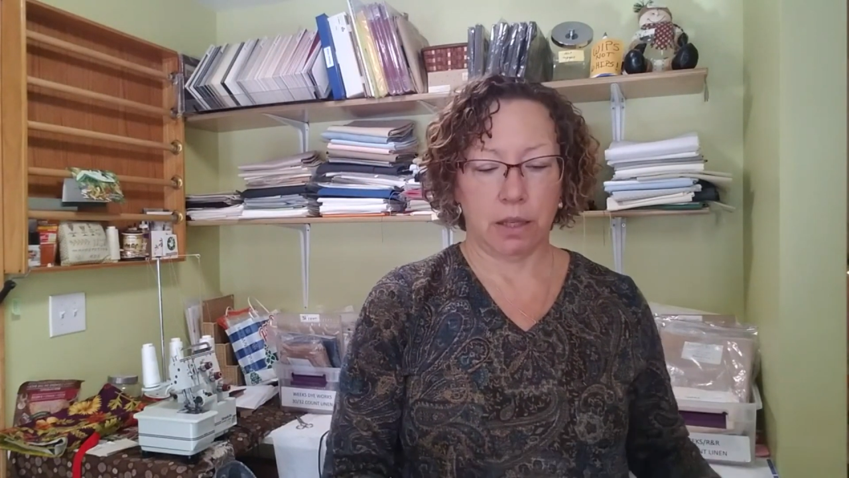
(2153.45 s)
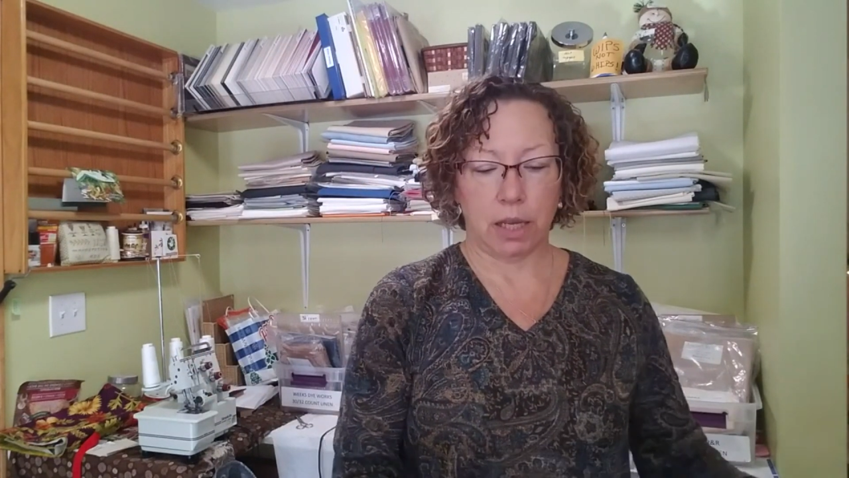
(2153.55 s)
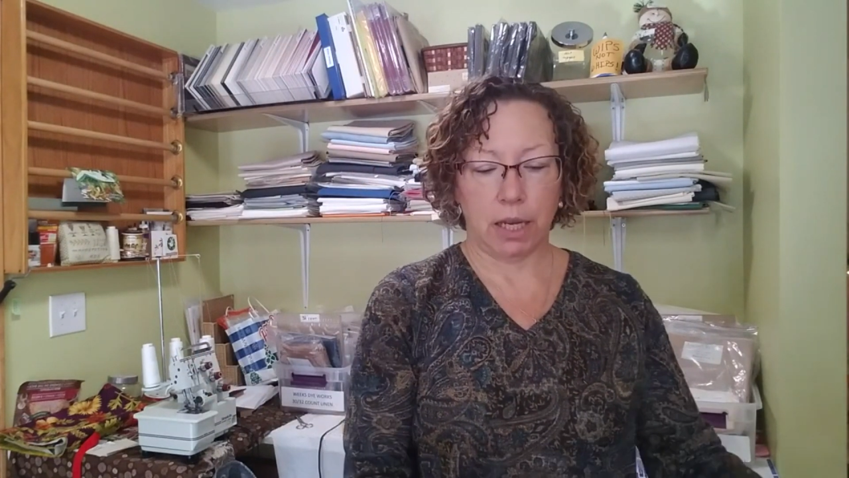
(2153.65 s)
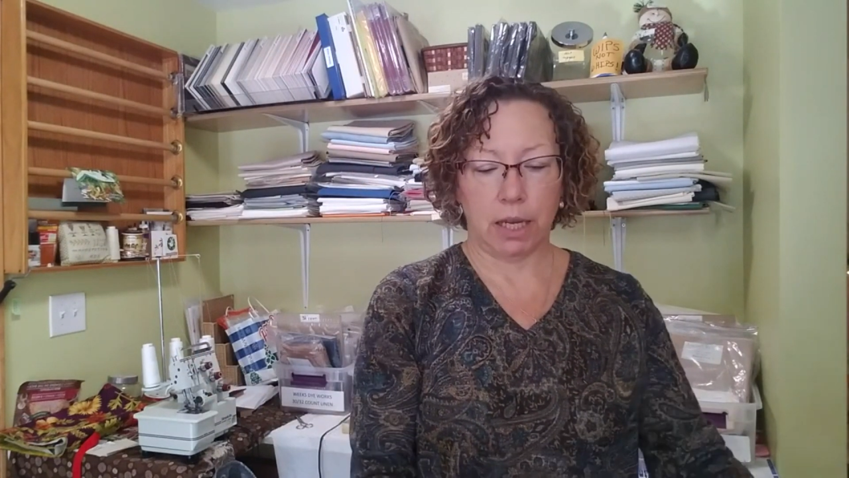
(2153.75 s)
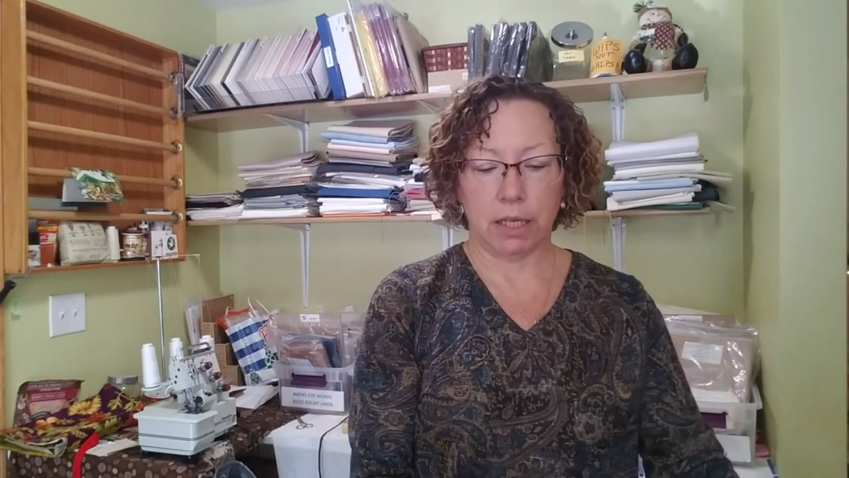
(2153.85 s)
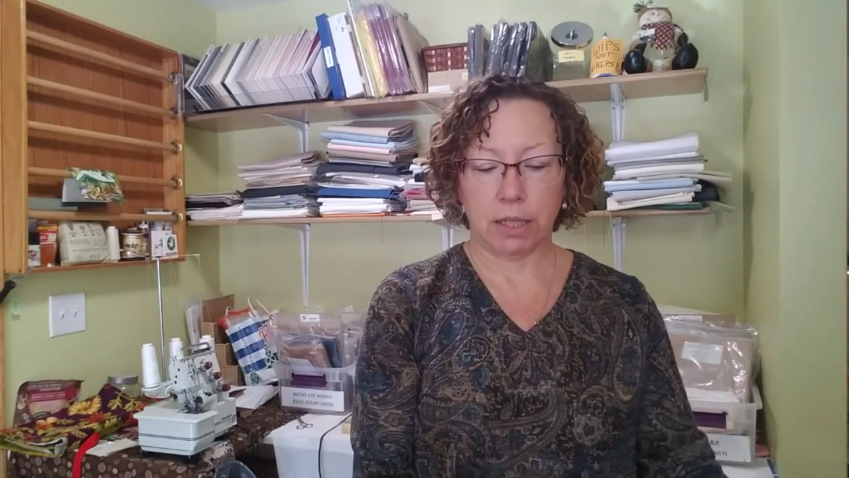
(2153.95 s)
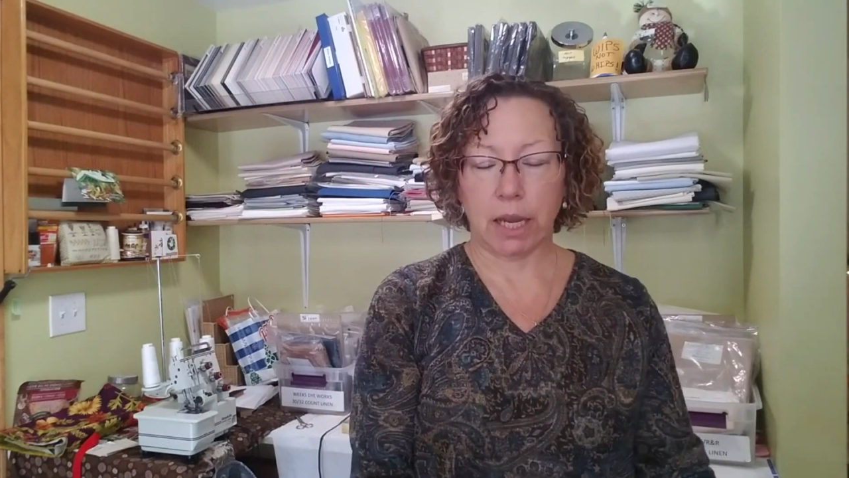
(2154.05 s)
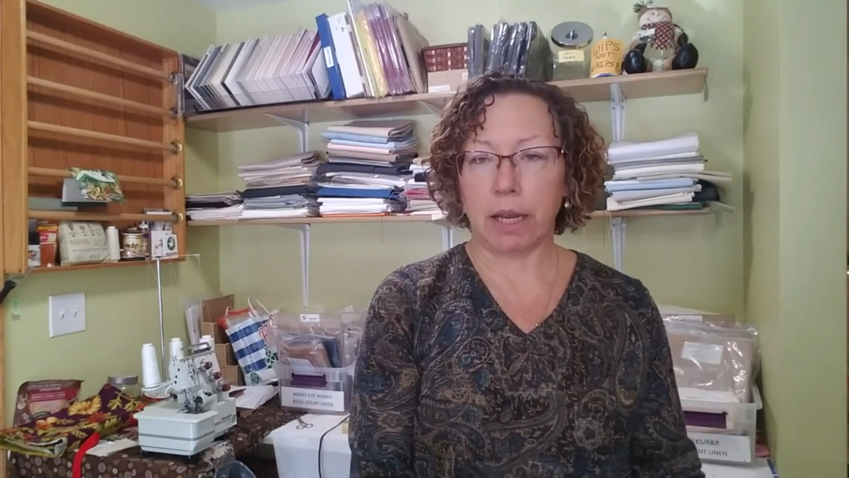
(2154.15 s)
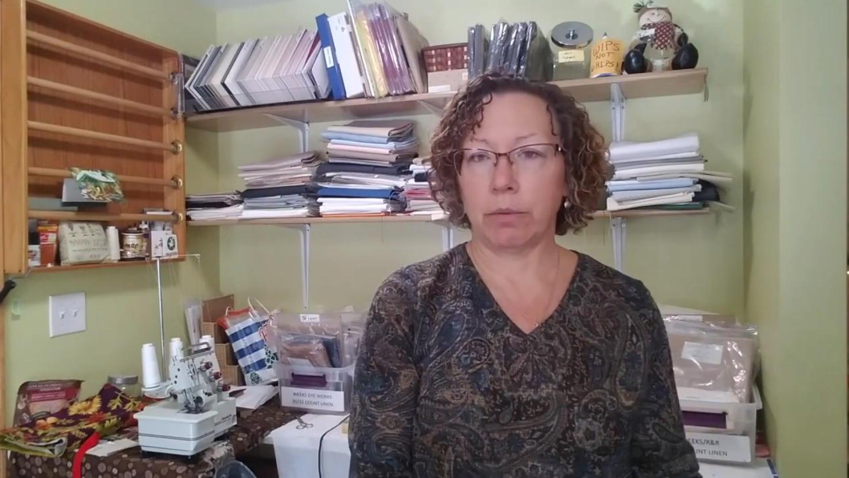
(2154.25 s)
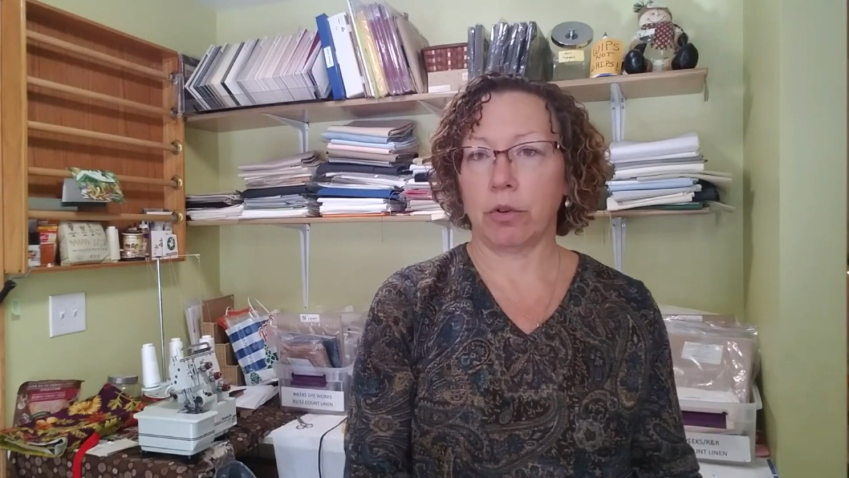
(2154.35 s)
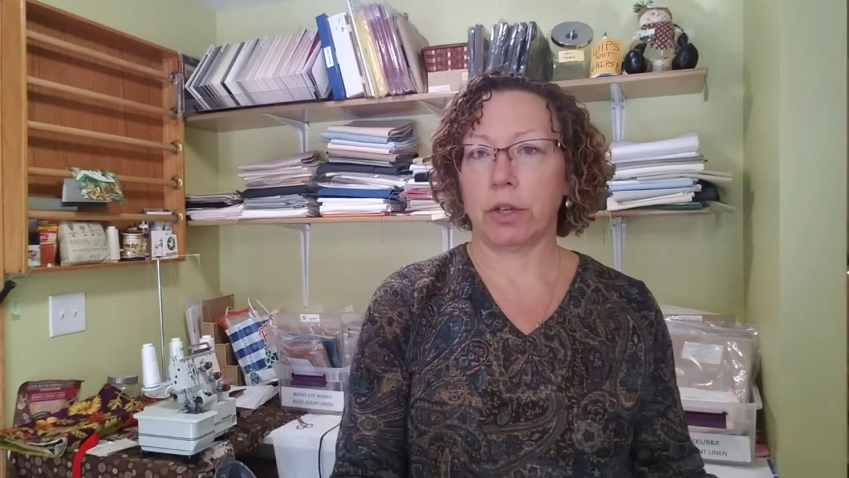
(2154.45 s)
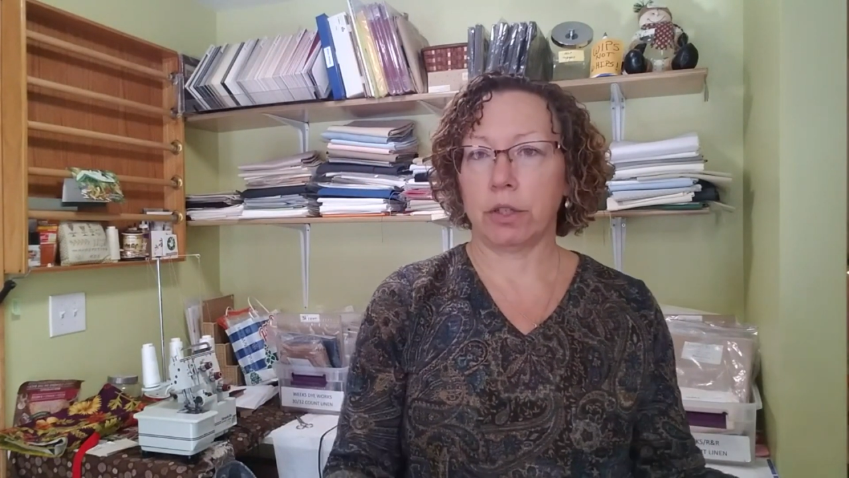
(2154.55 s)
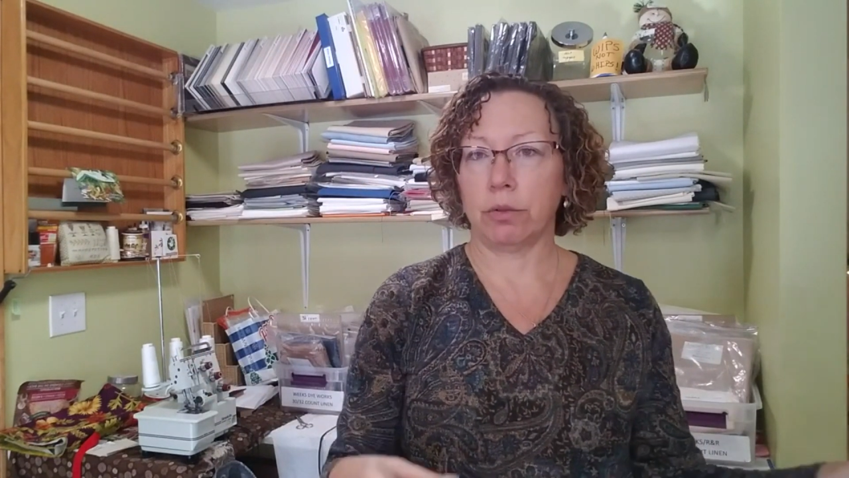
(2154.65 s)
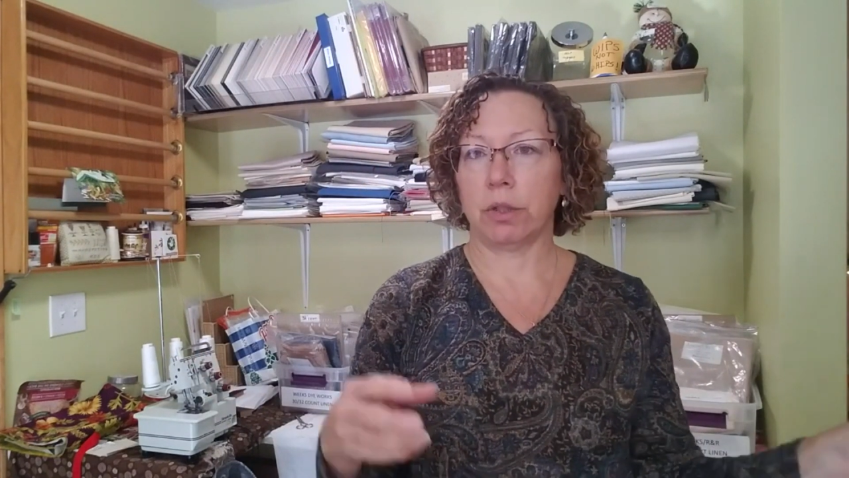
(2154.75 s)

And I'm going to